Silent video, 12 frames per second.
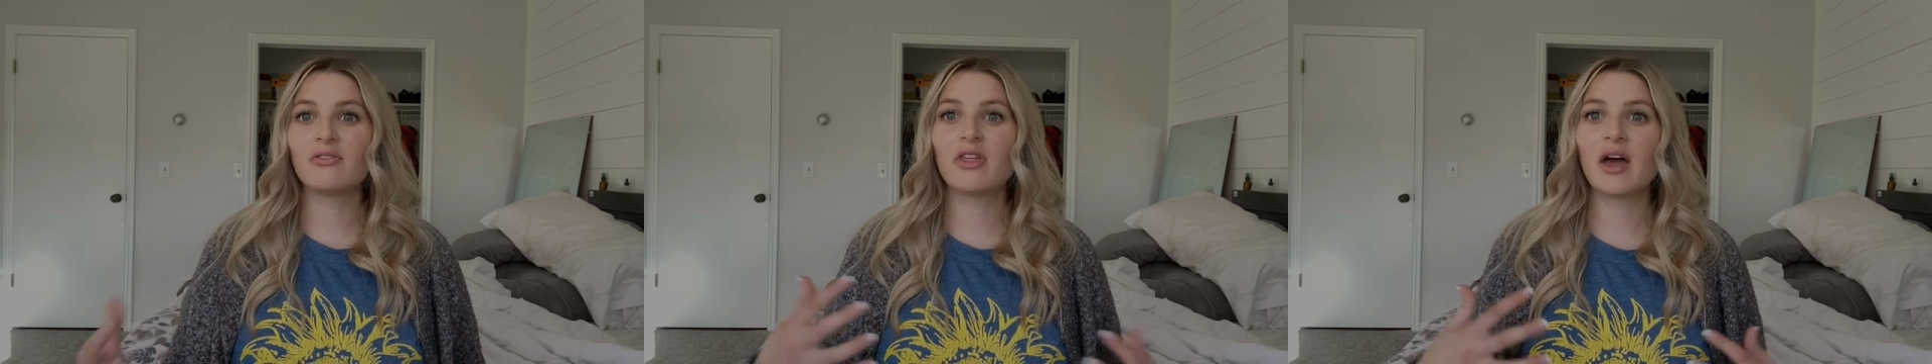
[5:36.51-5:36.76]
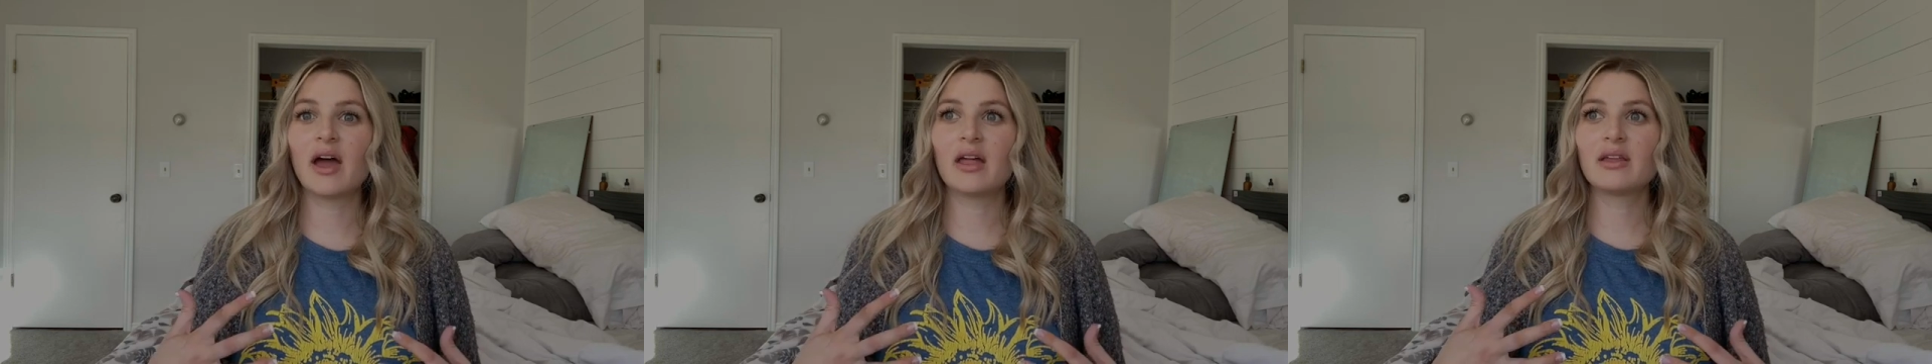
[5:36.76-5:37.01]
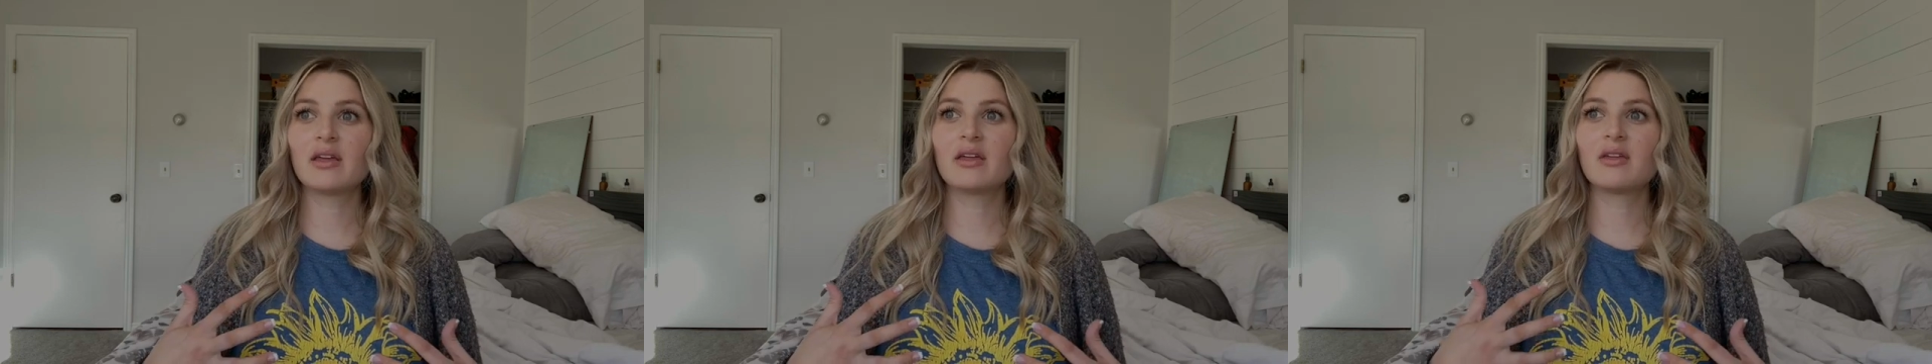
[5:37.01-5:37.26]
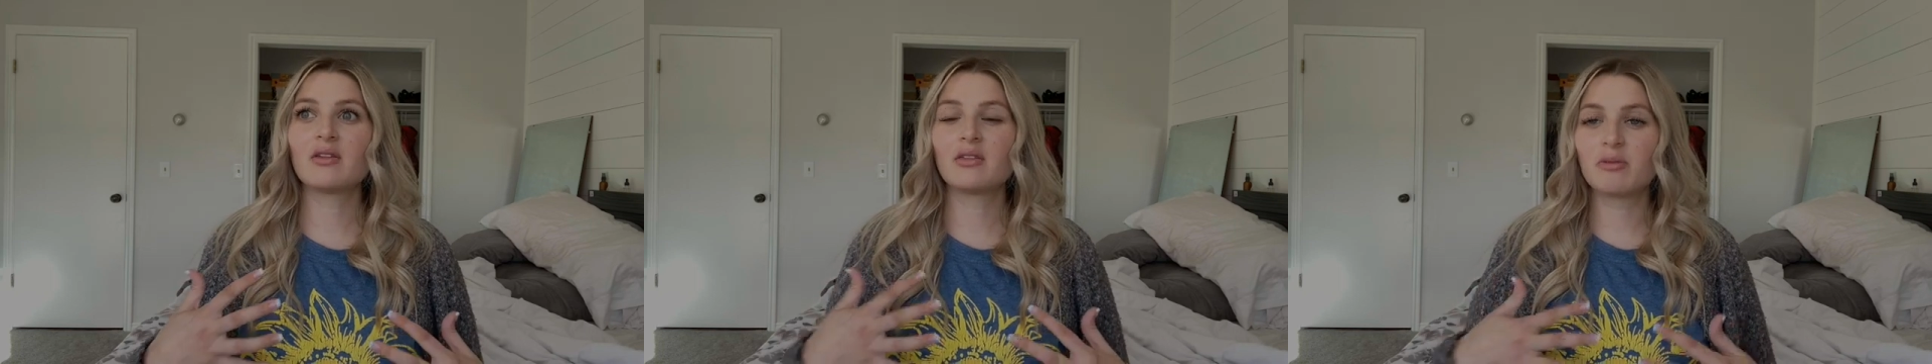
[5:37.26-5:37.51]
that
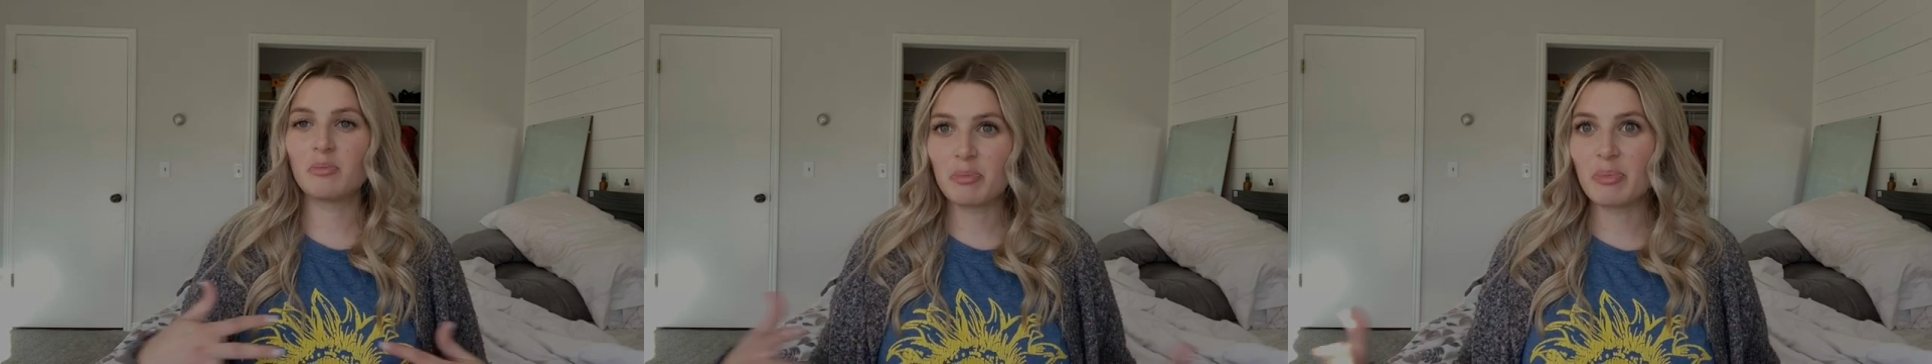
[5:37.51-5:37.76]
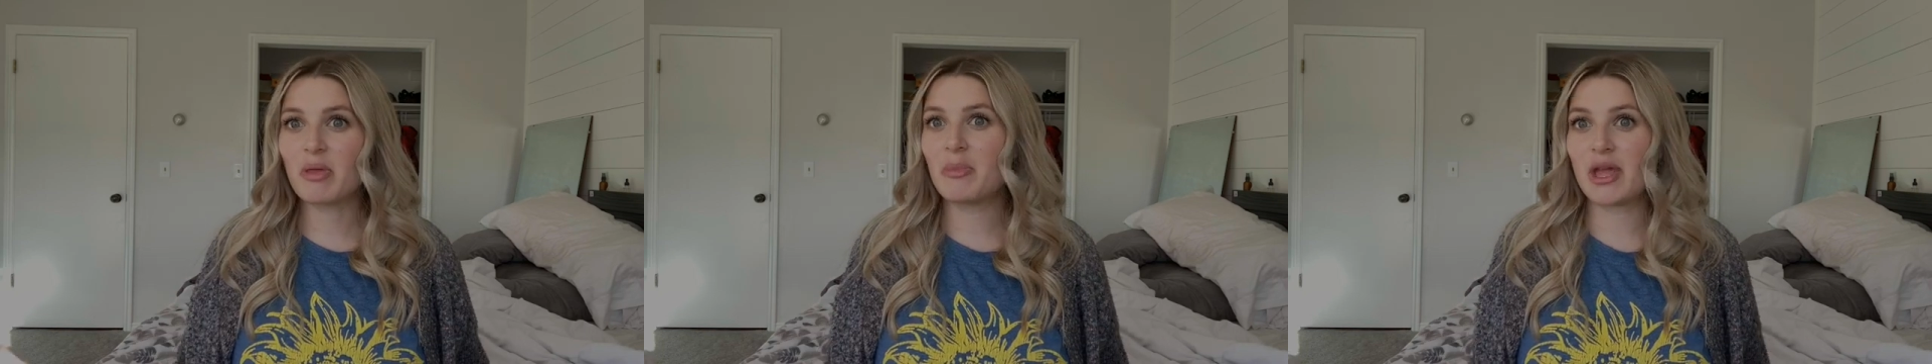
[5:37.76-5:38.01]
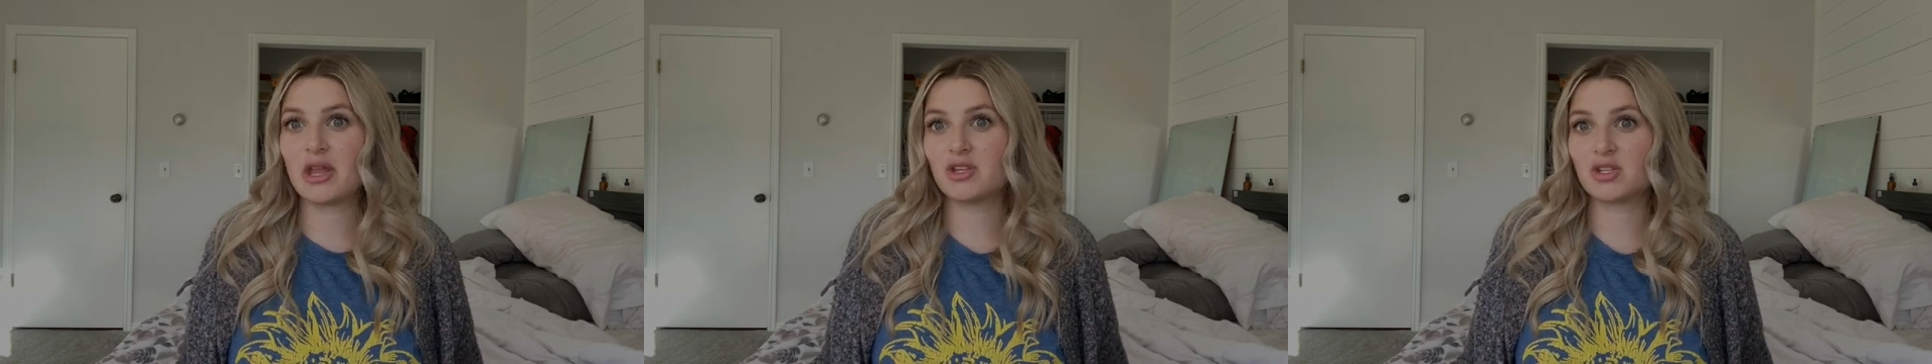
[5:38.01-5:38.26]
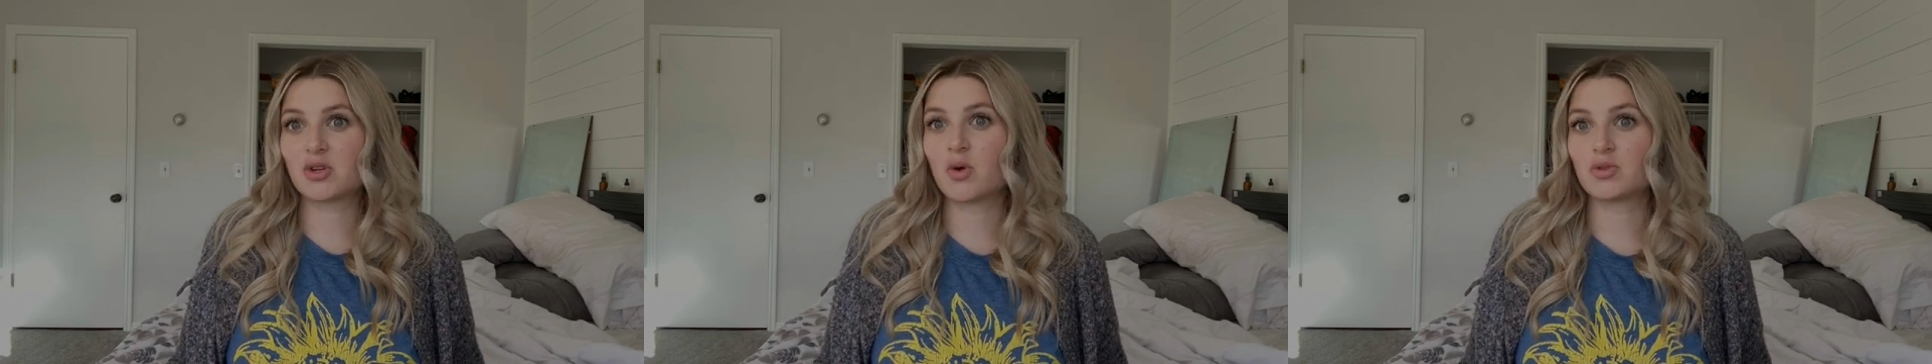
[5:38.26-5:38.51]
the pain
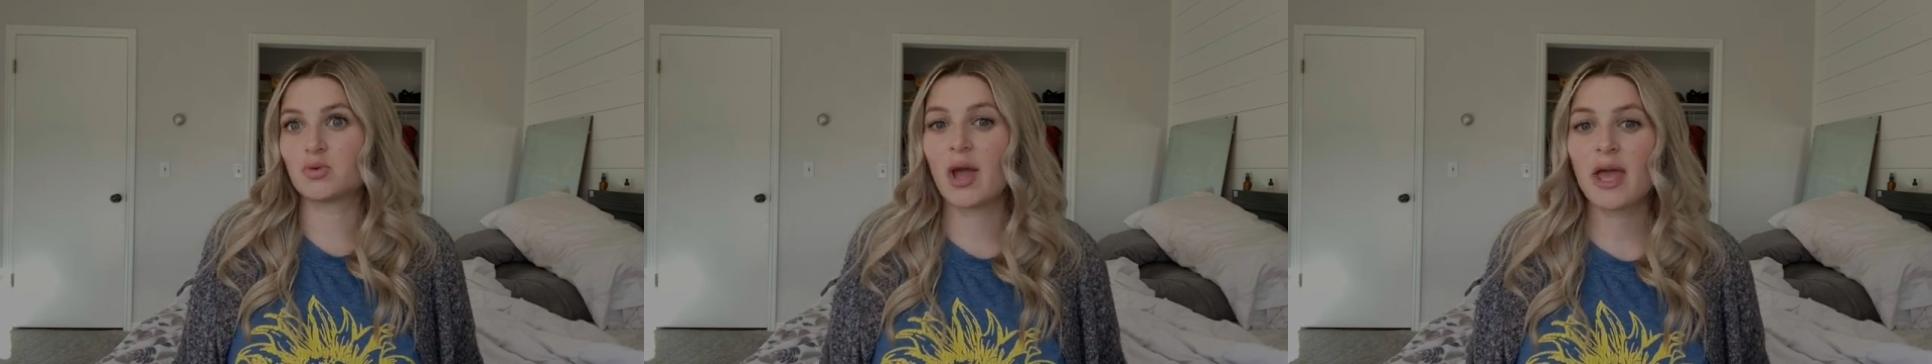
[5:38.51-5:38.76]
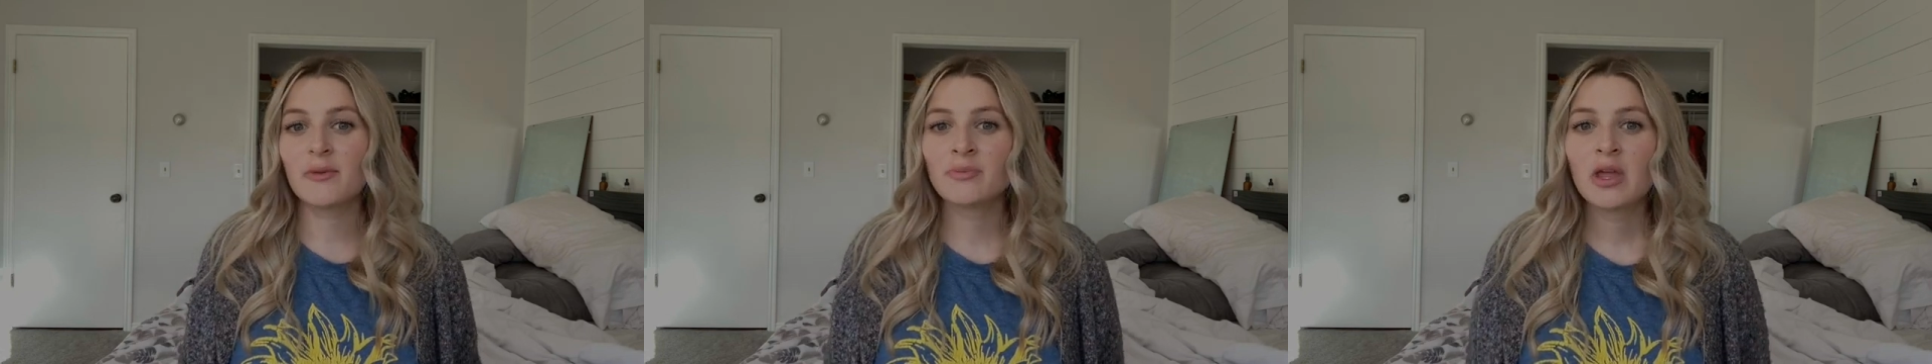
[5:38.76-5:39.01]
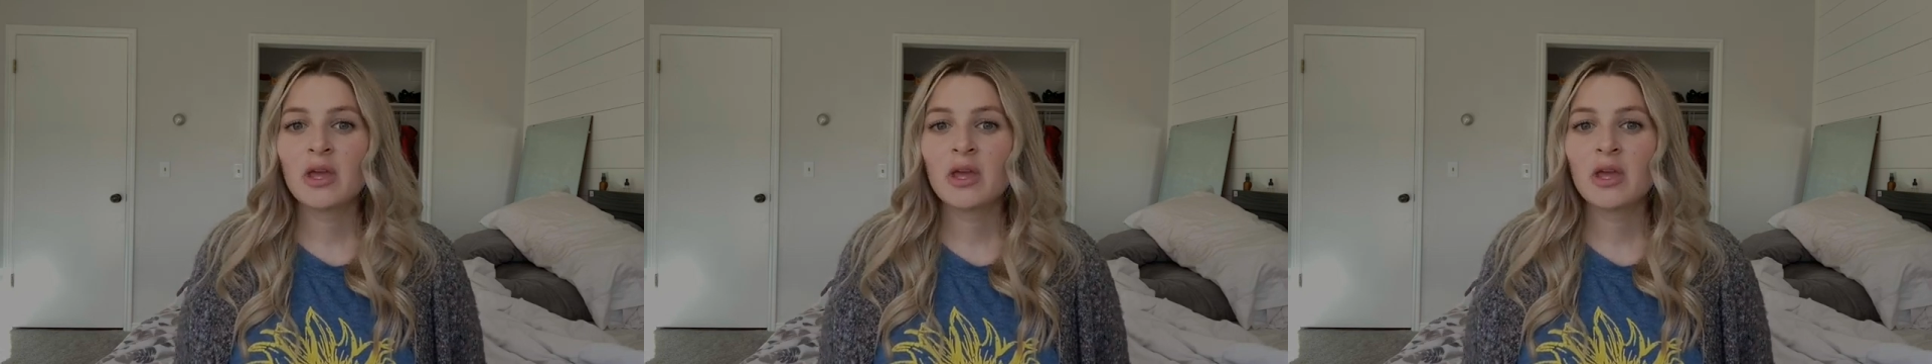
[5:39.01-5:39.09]
just goes away.